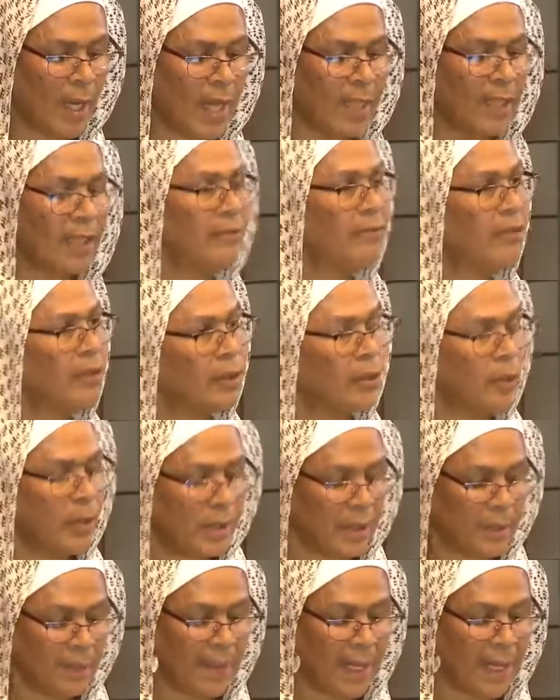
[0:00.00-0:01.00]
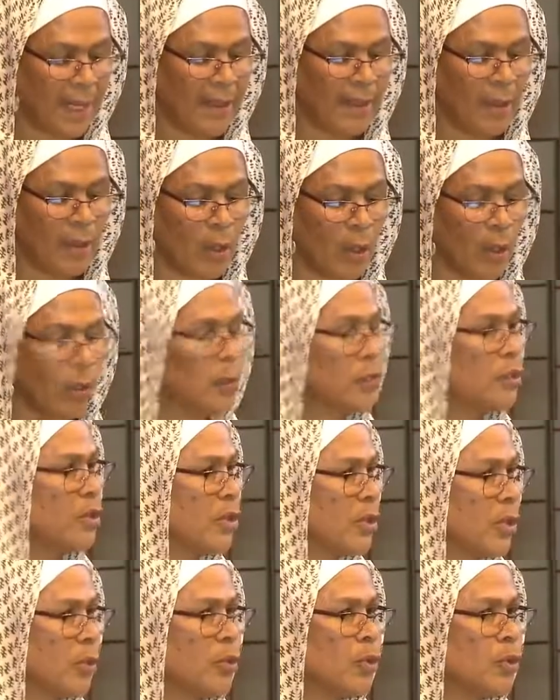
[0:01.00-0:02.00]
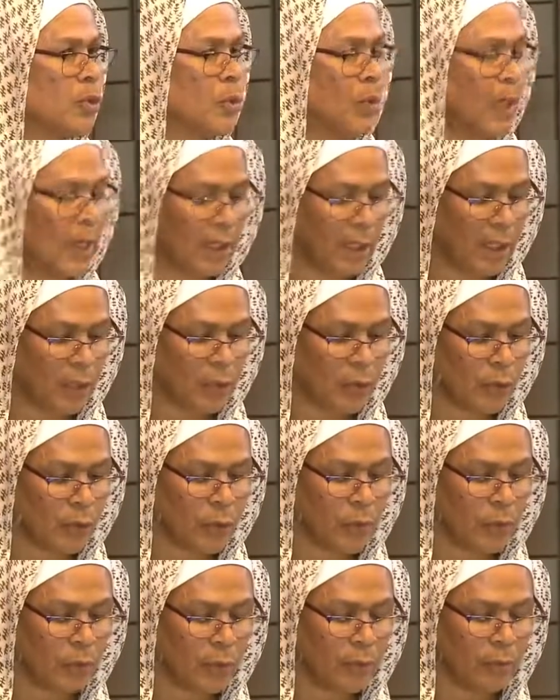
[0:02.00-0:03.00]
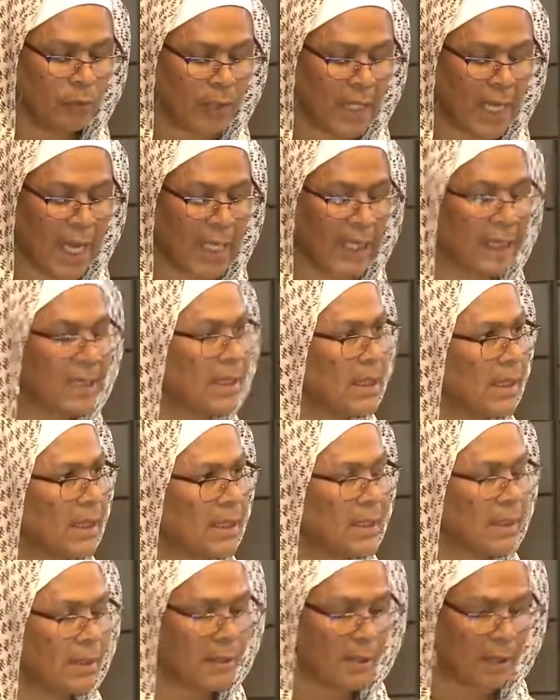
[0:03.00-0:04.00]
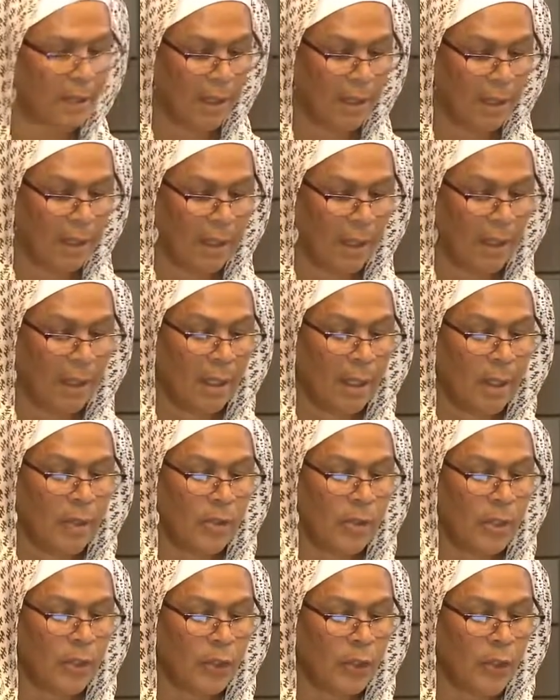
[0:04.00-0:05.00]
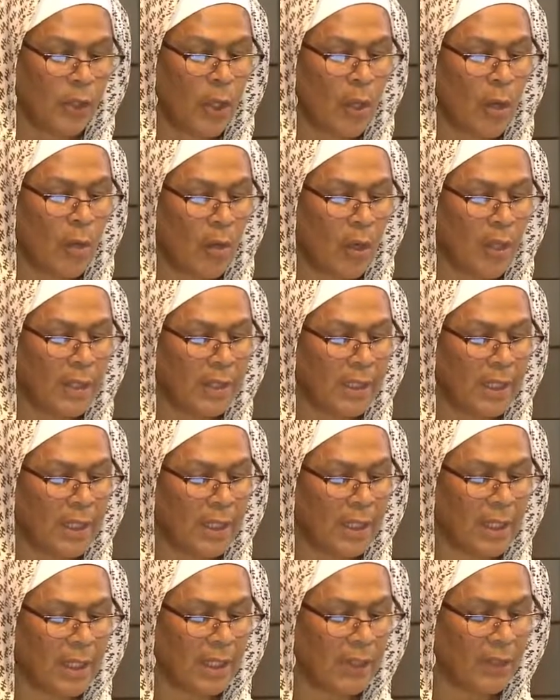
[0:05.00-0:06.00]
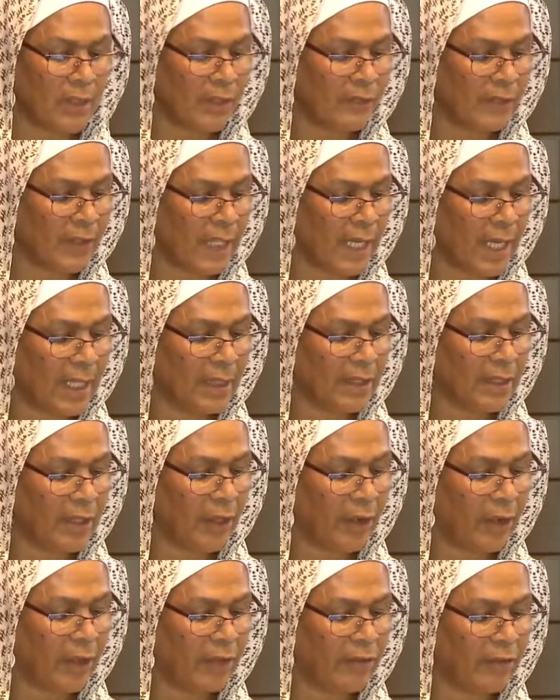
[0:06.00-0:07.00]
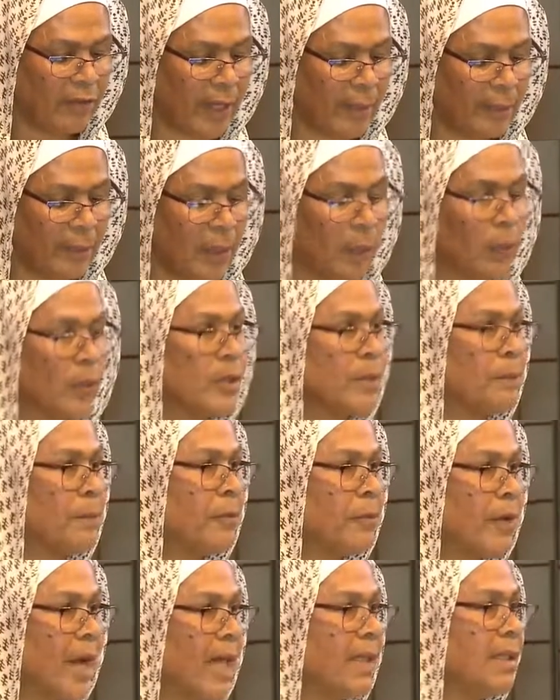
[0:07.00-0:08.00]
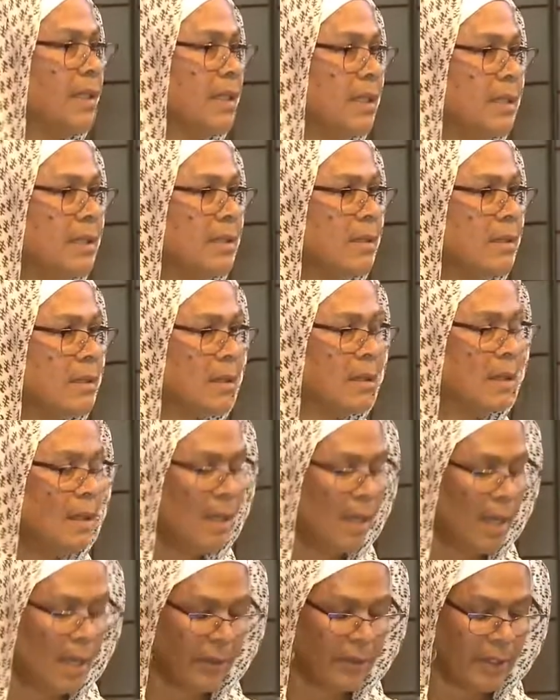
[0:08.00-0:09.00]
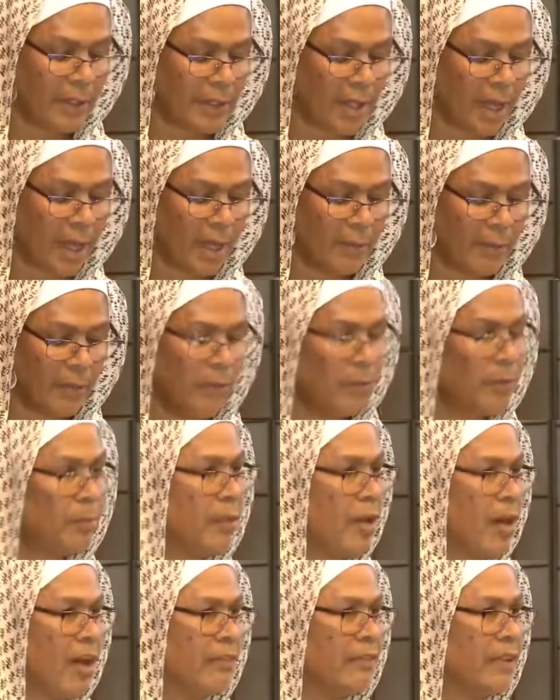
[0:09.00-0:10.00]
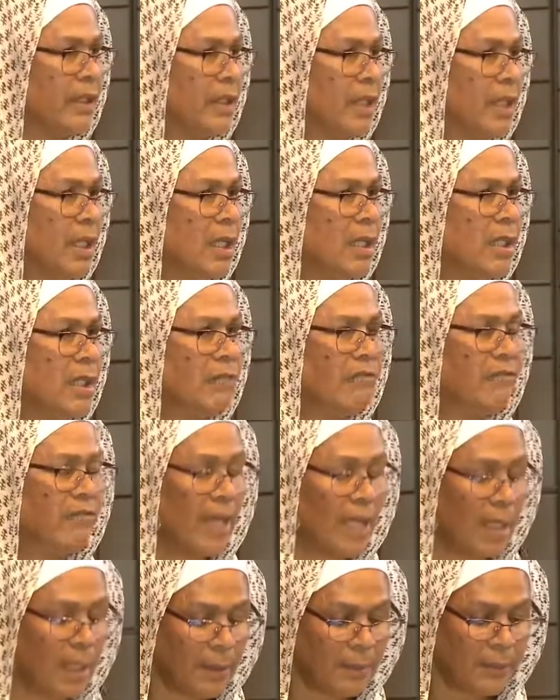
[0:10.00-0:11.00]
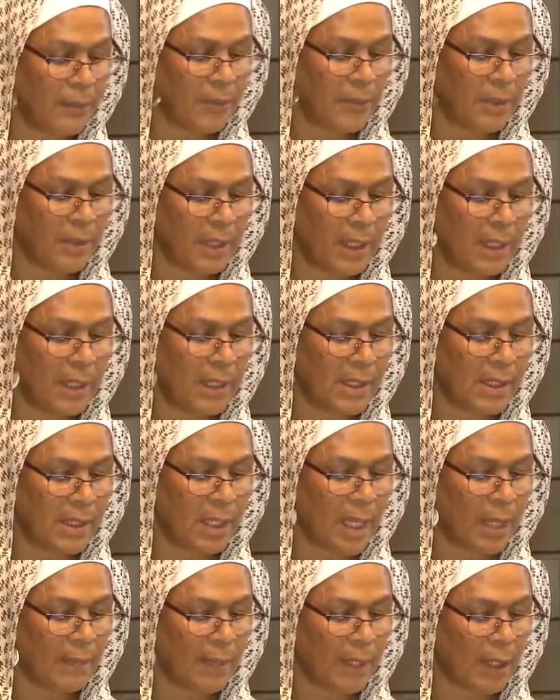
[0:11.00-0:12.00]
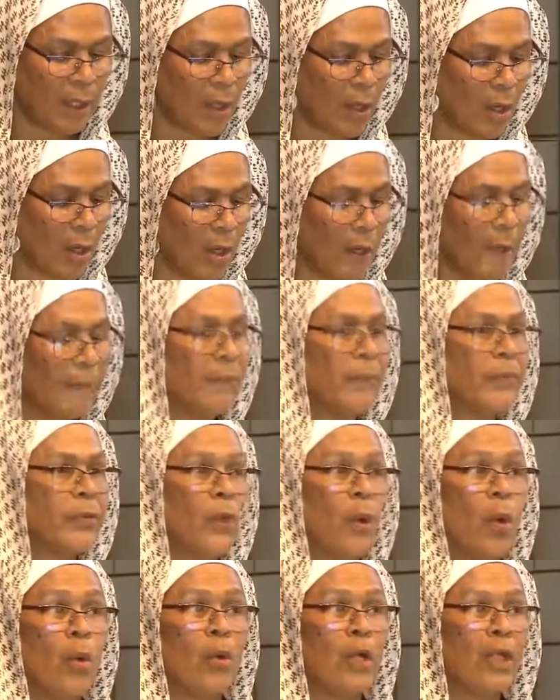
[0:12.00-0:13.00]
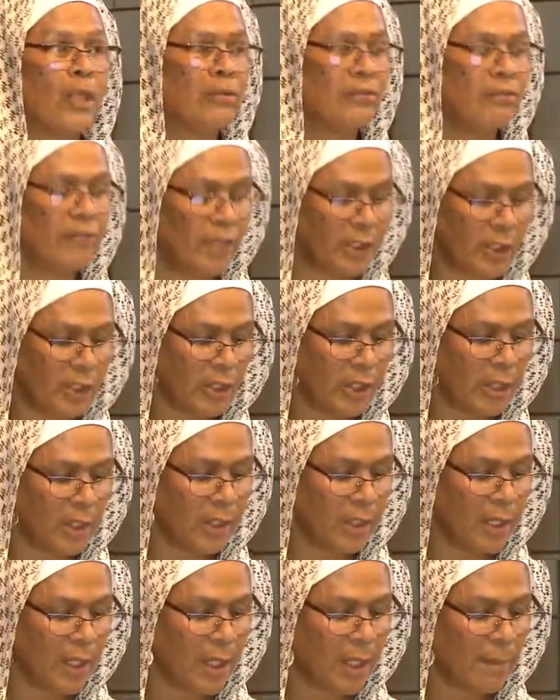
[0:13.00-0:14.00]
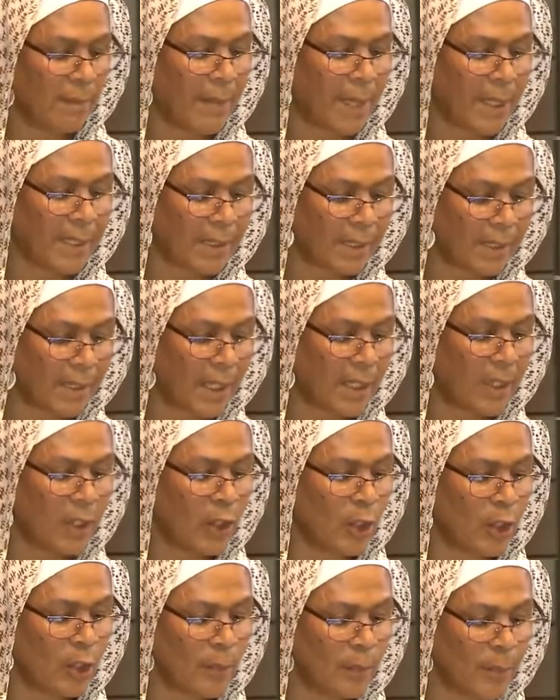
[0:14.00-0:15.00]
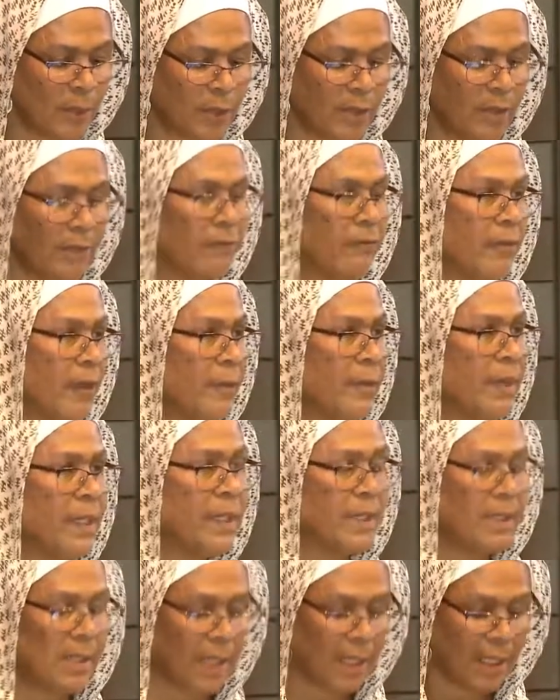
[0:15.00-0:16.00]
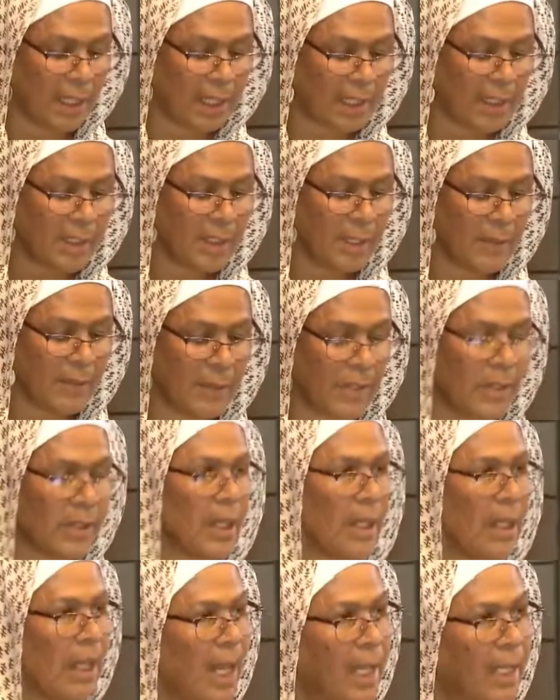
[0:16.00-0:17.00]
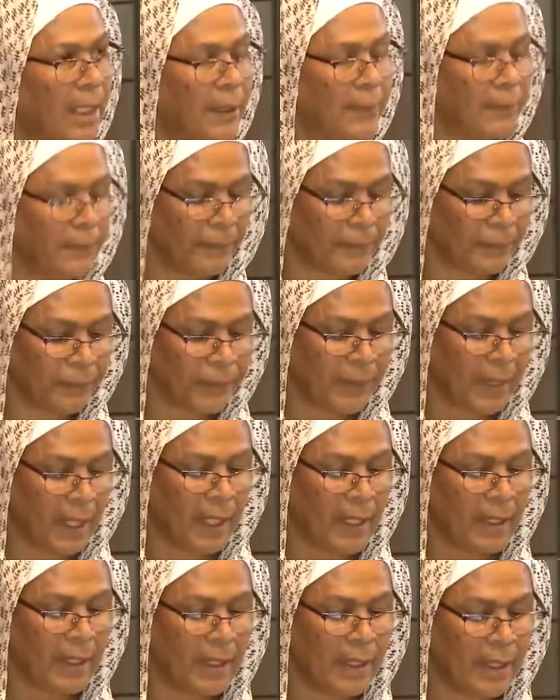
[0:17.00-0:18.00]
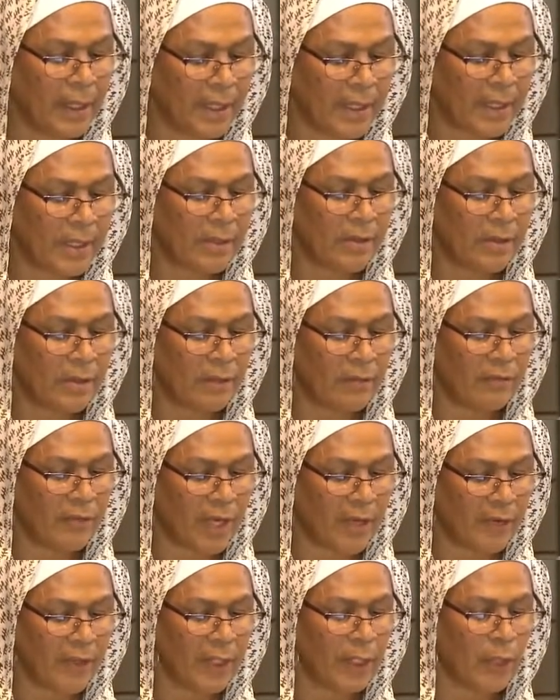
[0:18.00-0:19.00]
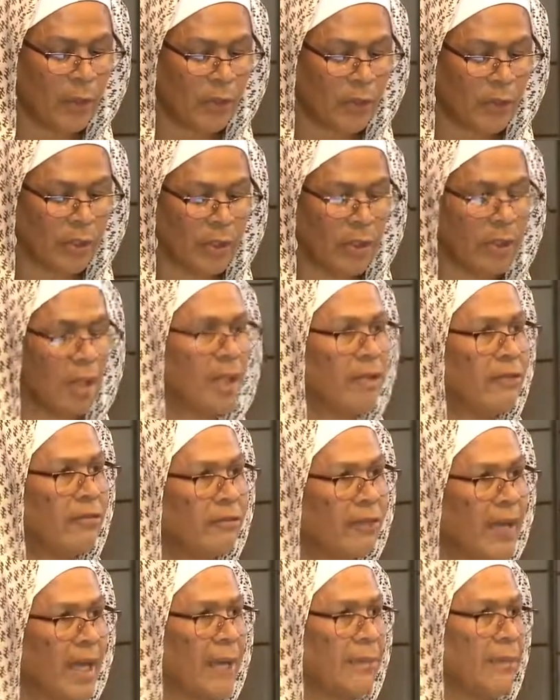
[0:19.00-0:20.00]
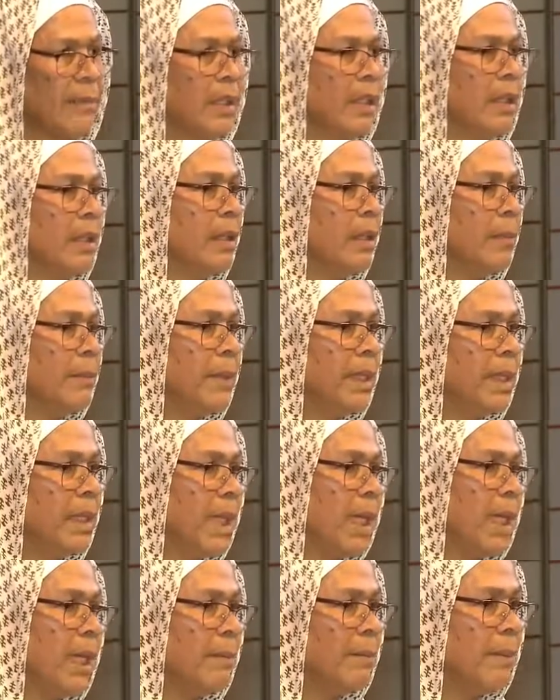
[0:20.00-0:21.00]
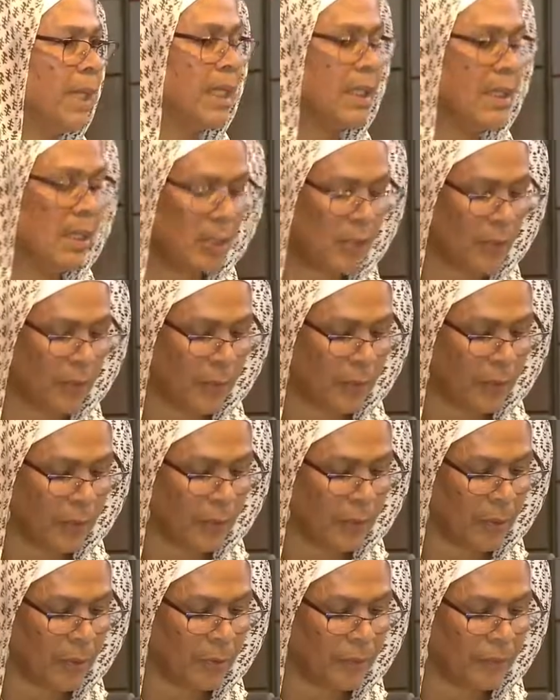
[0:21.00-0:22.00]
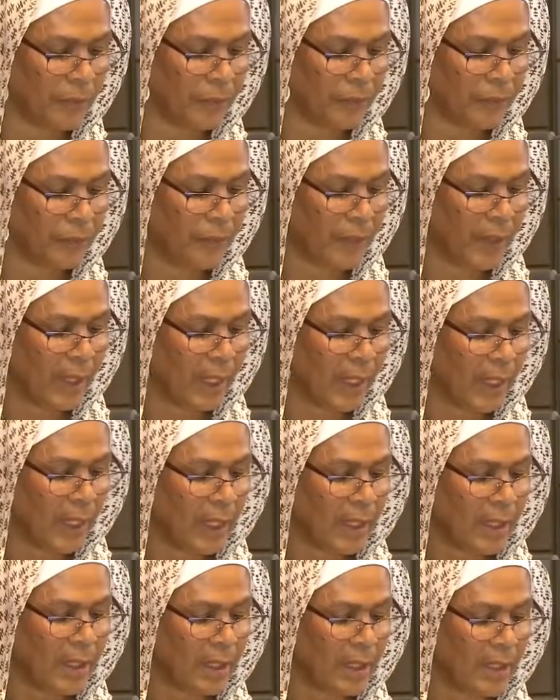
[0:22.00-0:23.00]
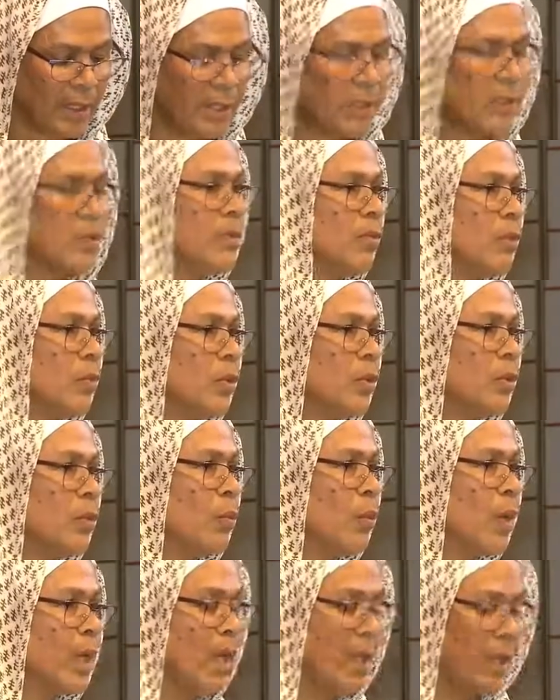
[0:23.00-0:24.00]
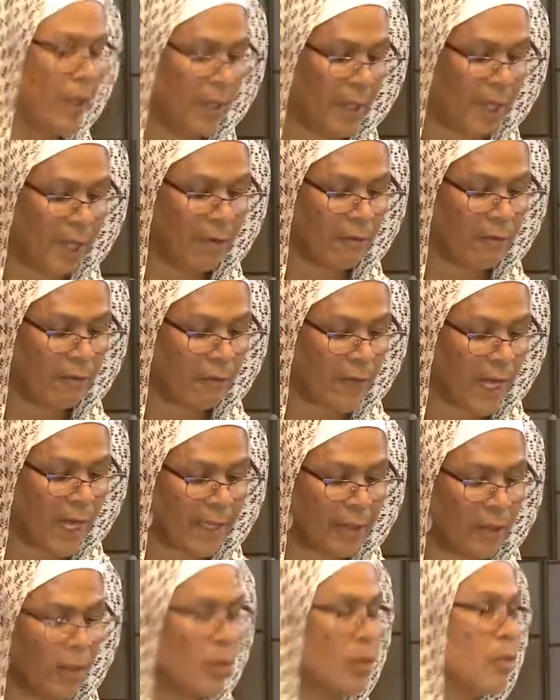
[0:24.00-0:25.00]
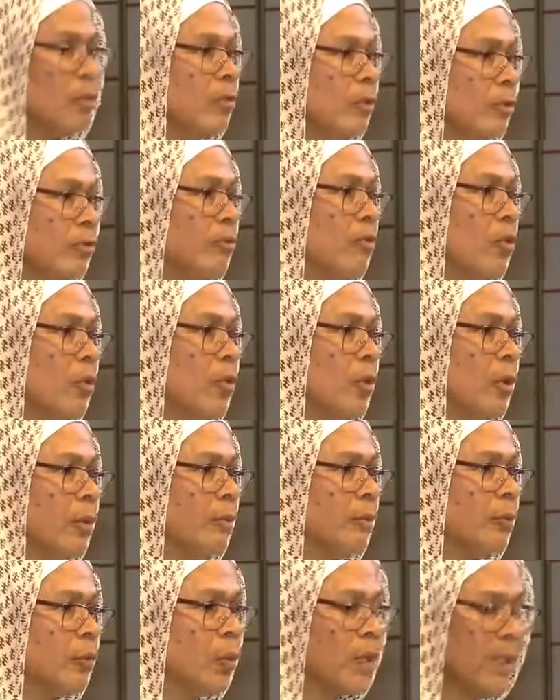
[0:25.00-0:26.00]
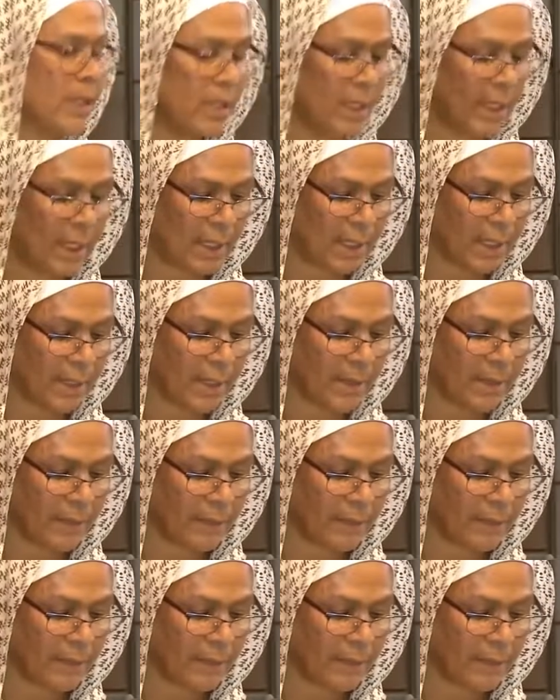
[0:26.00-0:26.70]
and influenced by their own social and cultural realities? Since no articulation of egalitarian family was practiced at the time of the Prophet, developed in Islamic law, or envisioned by secular Muslim feminists and Islamists alike, this very notion of family became indisputable. This was where a radical reform was needed.